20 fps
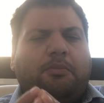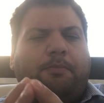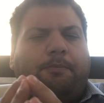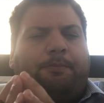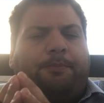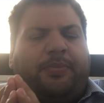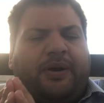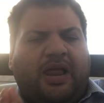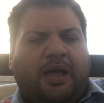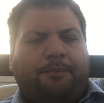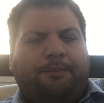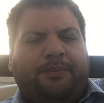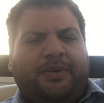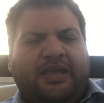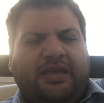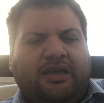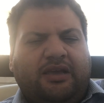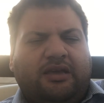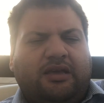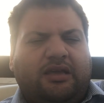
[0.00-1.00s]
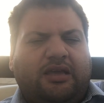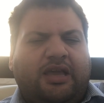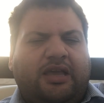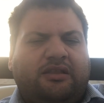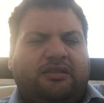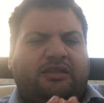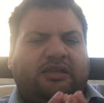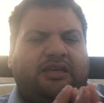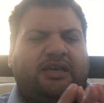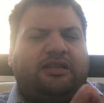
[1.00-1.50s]
bribing,
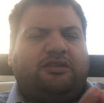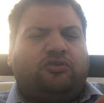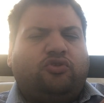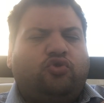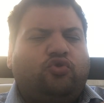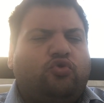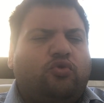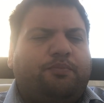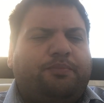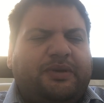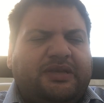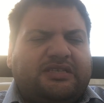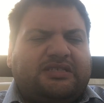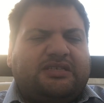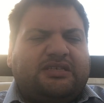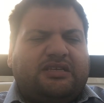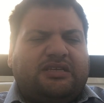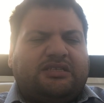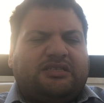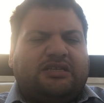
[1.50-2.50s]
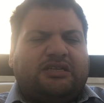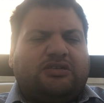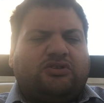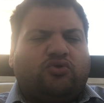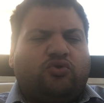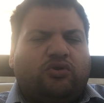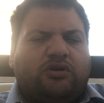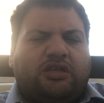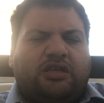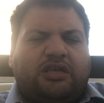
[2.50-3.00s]
and get new
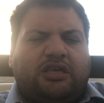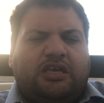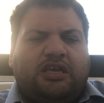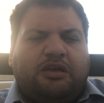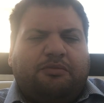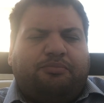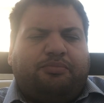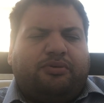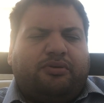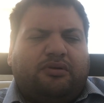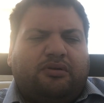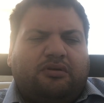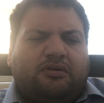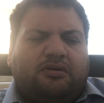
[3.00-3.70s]
businesses or keep